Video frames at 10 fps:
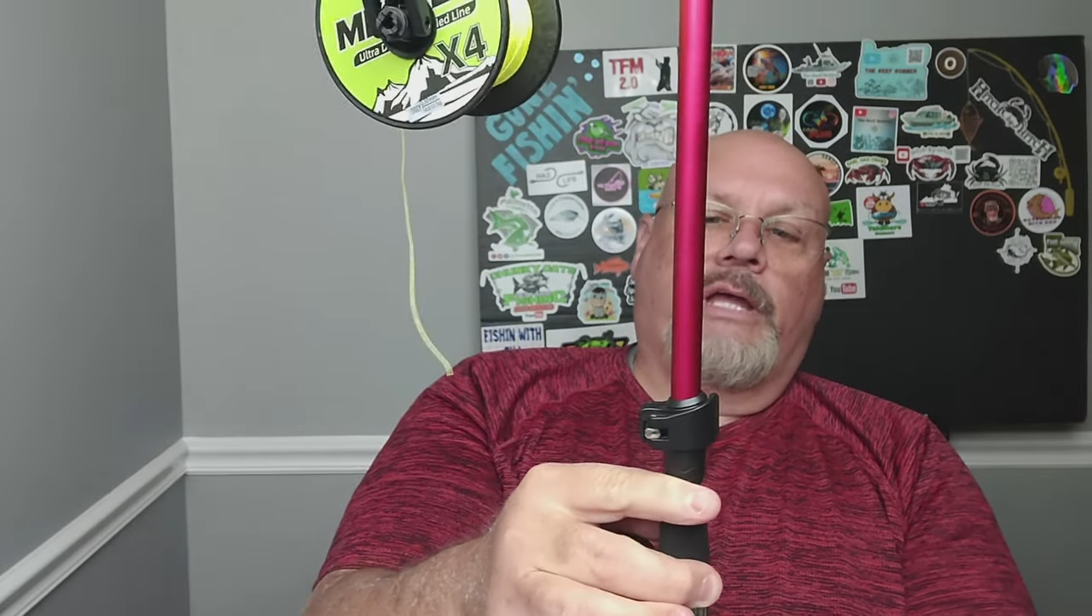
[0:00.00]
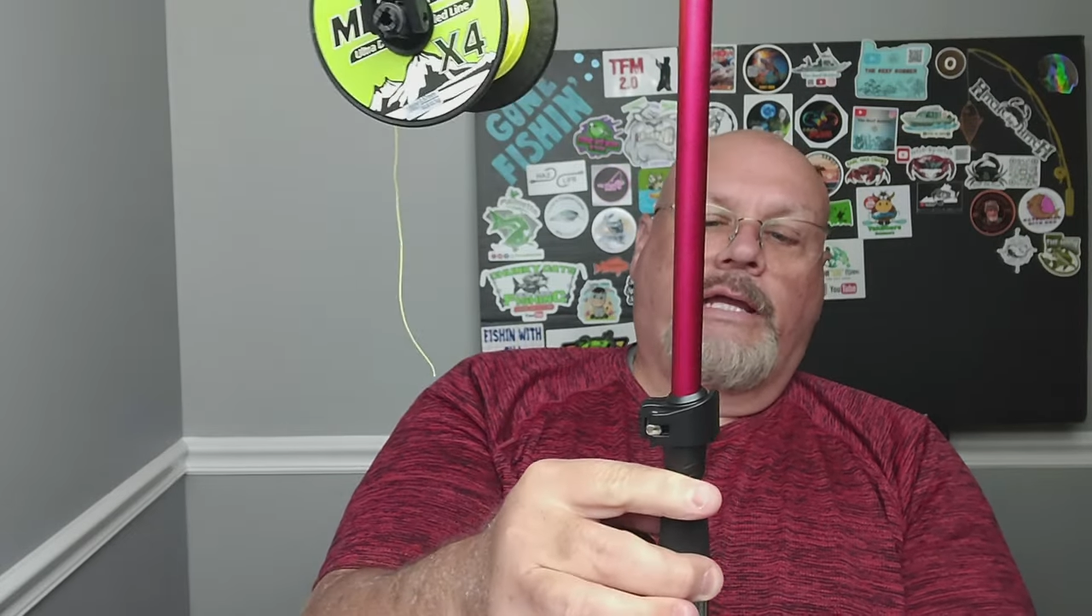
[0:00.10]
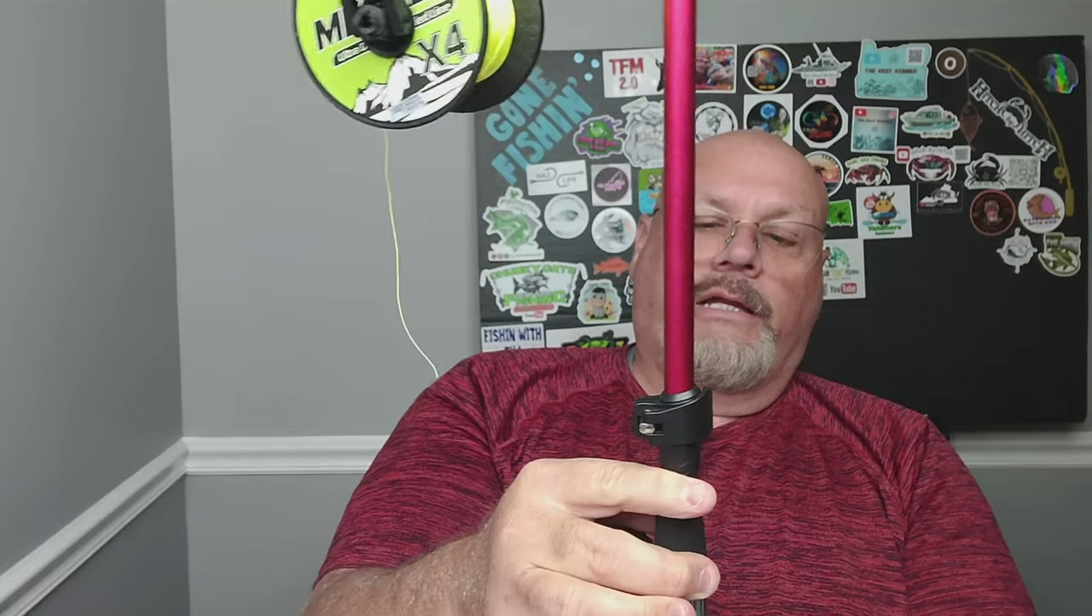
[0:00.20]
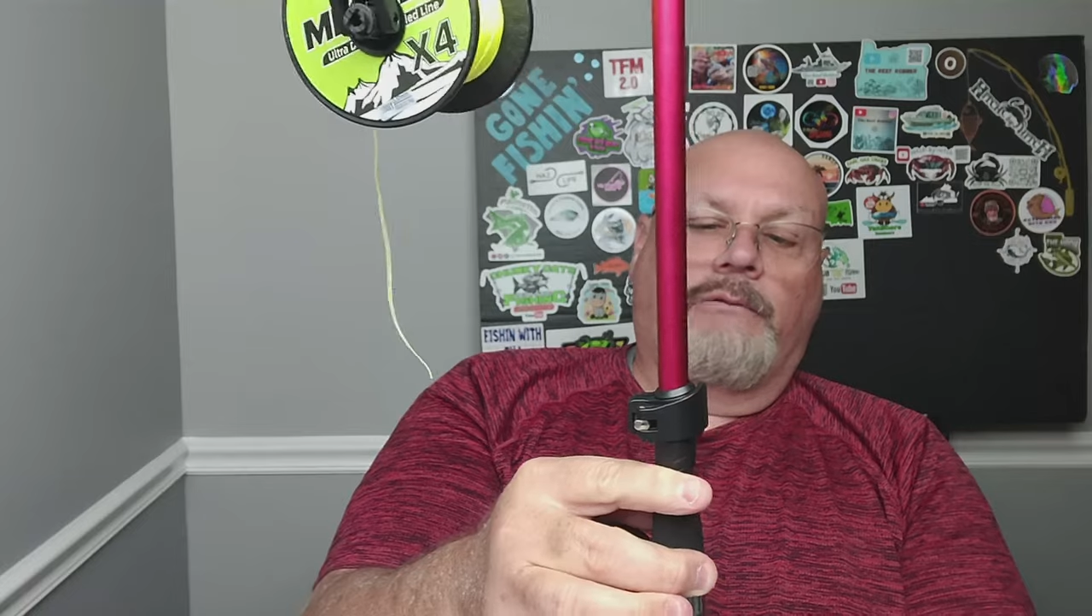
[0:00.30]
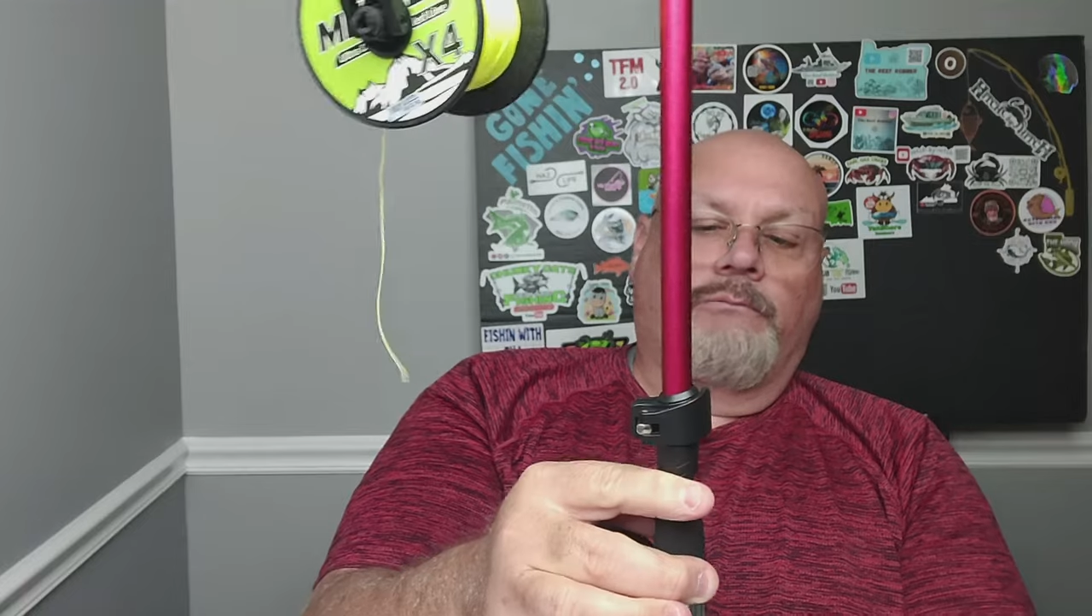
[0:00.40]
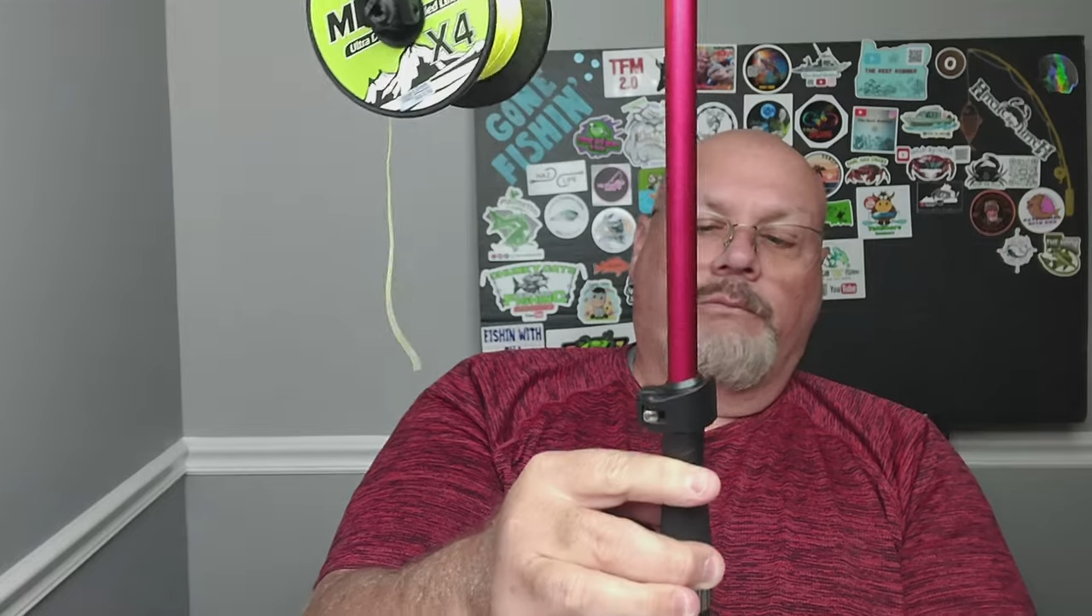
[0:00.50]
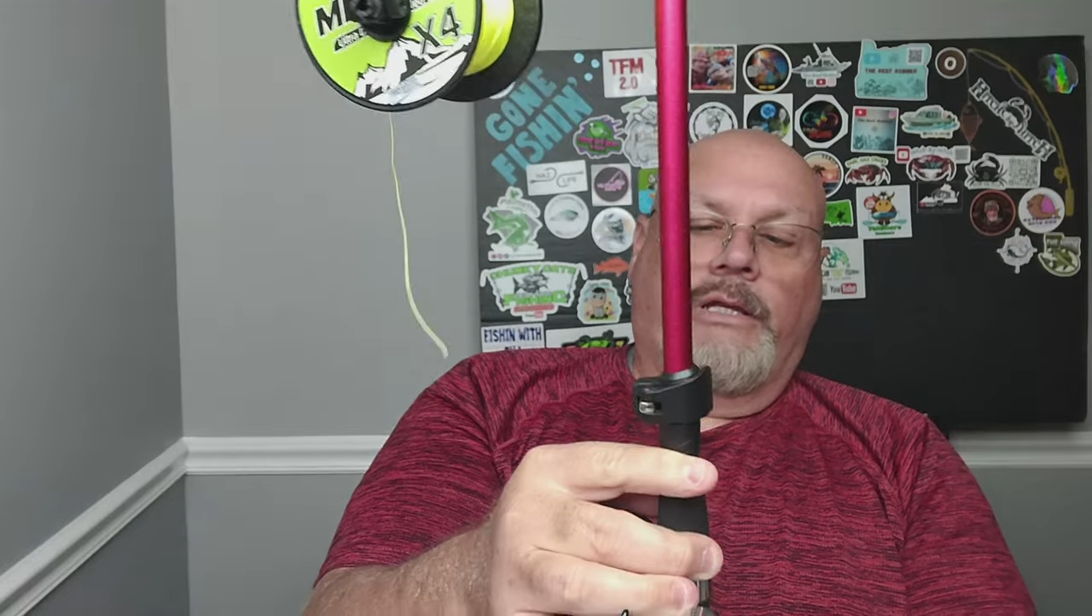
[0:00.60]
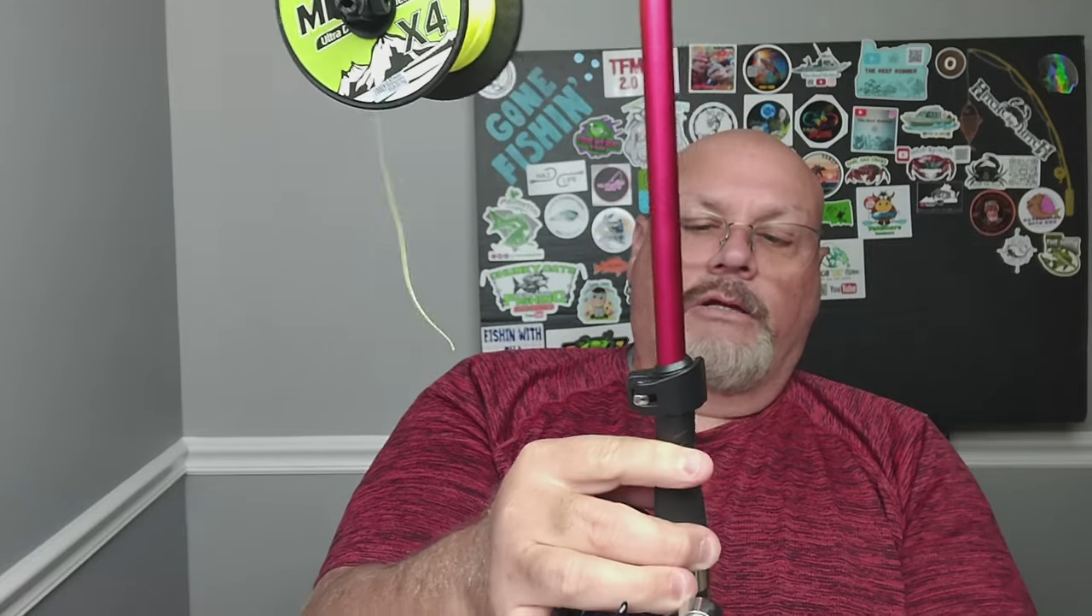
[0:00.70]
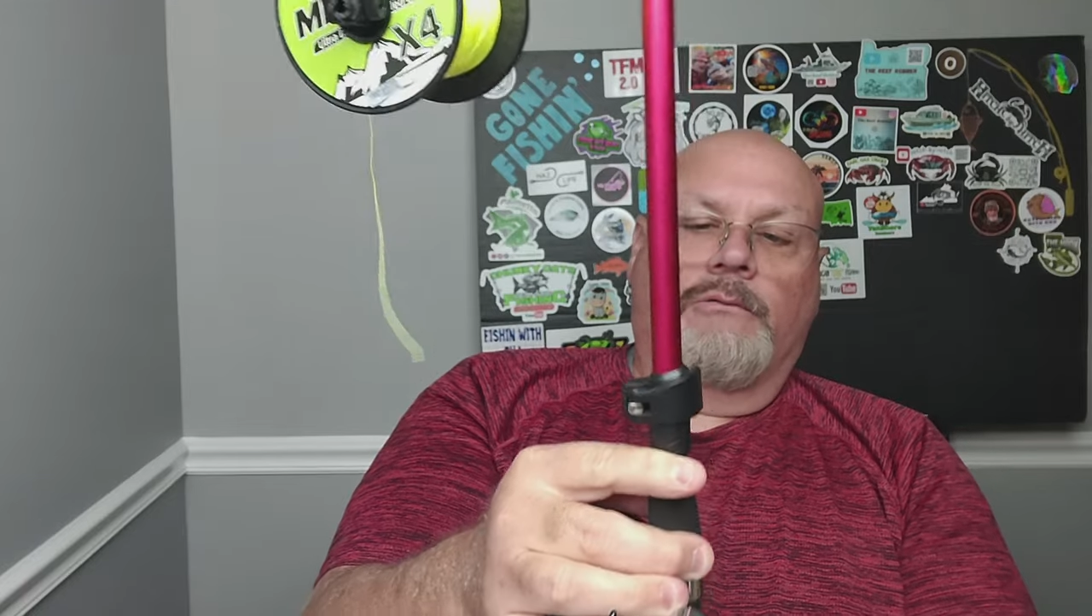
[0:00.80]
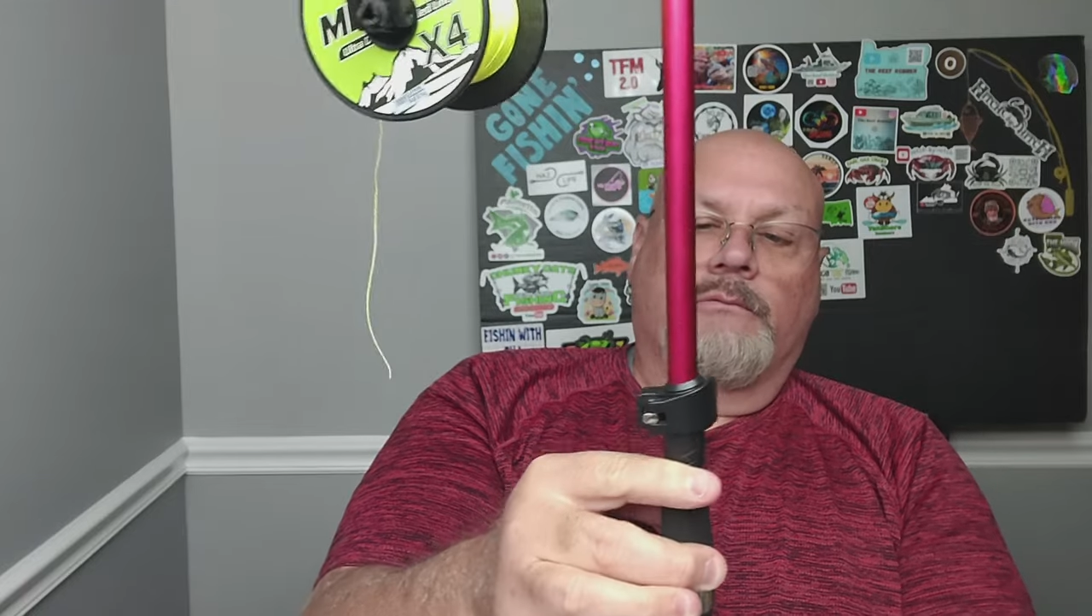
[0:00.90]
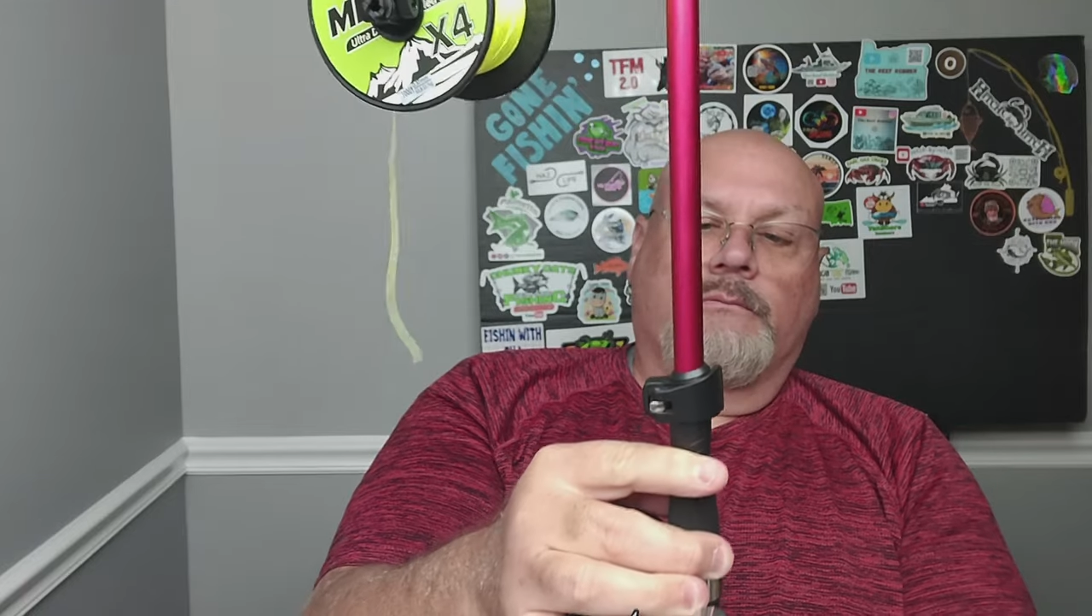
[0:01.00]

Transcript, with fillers: like, you know,